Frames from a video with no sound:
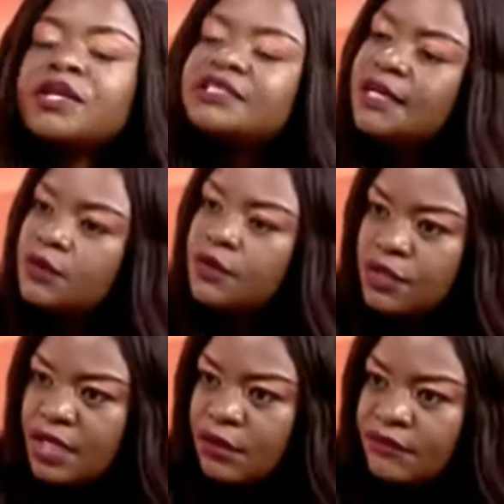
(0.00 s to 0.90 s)
we take
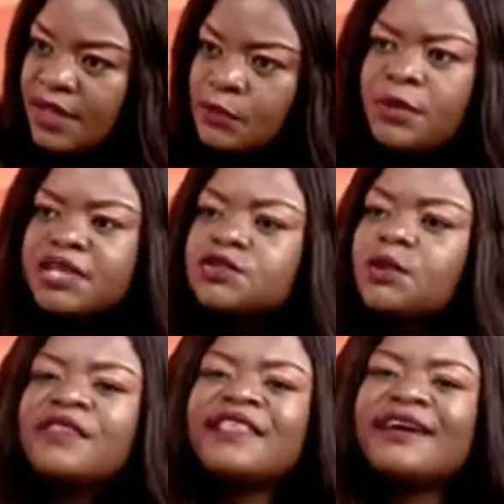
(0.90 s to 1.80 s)
good care of them. We make
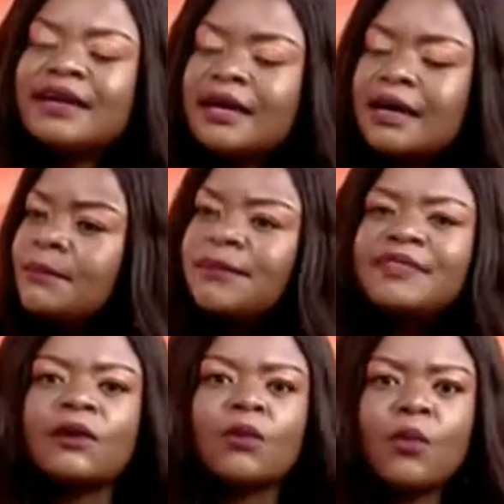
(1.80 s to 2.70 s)
sure when they're in camp,
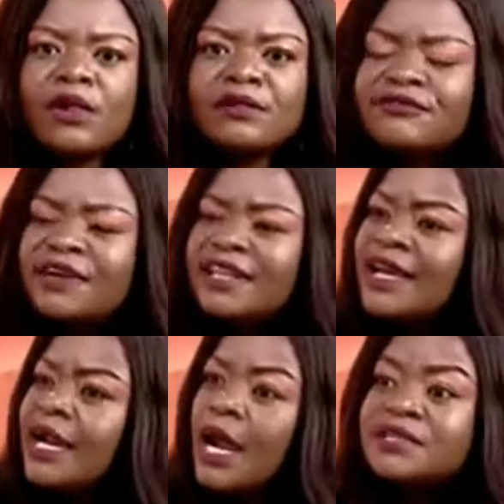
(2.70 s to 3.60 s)
they are well fed,
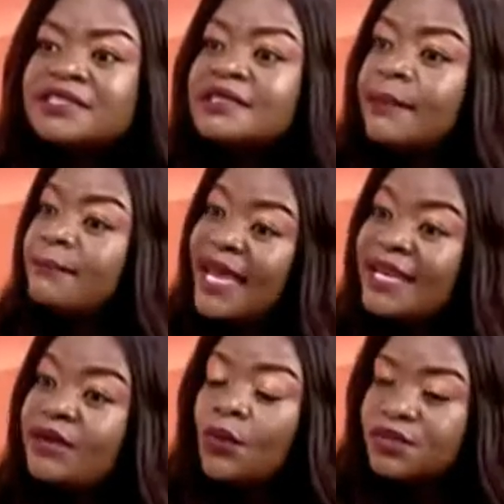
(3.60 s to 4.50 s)
their allowances are
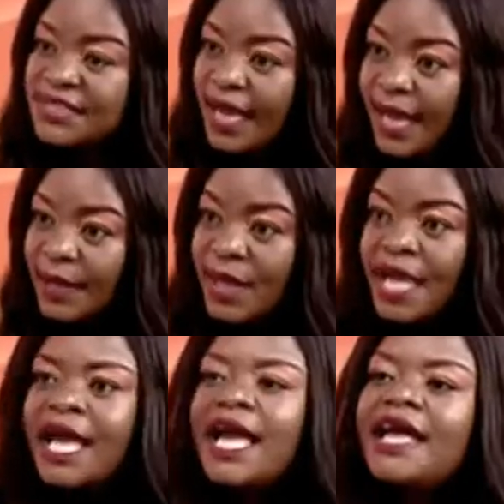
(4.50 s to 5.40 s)
paid on time,
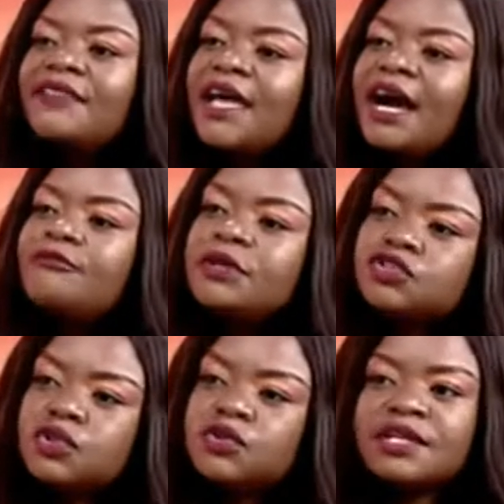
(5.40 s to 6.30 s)
and they have been
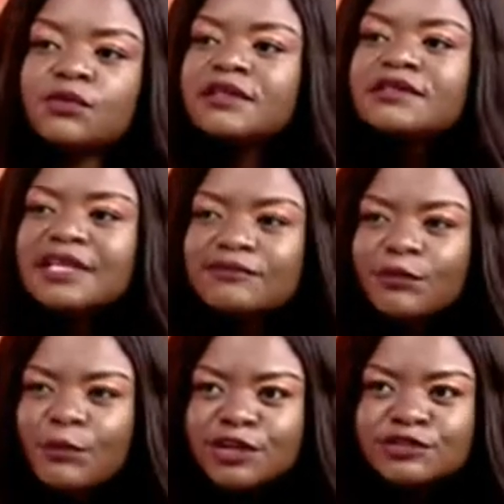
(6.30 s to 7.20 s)
chosen well. It,
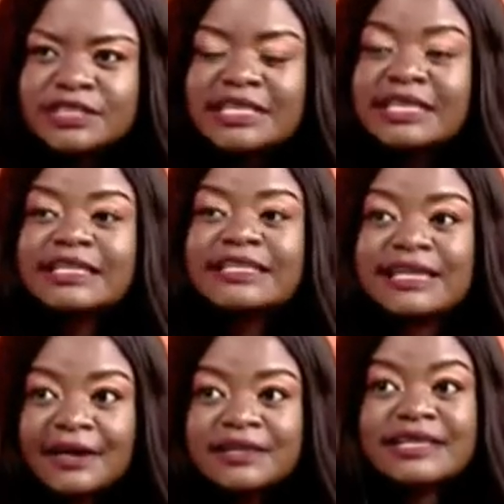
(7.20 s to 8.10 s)
when you see,
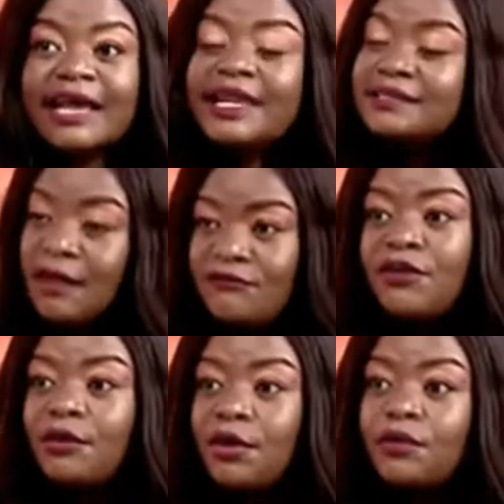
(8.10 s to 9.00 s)
uh, starlets are
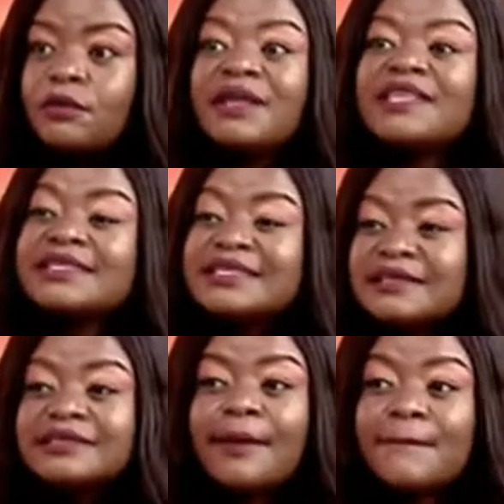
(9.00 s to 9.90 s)
very good, but there's
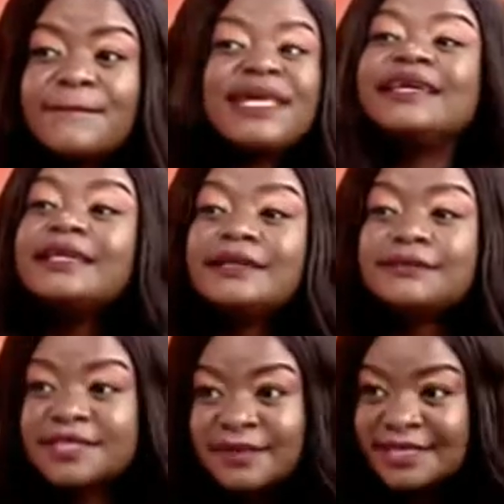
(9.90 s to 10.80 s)
still some big
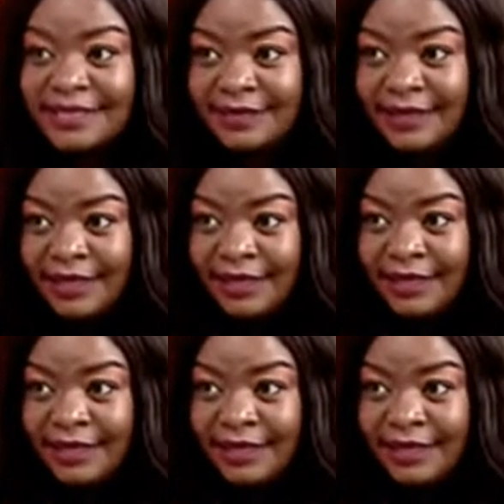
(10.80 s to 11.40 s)
names missing.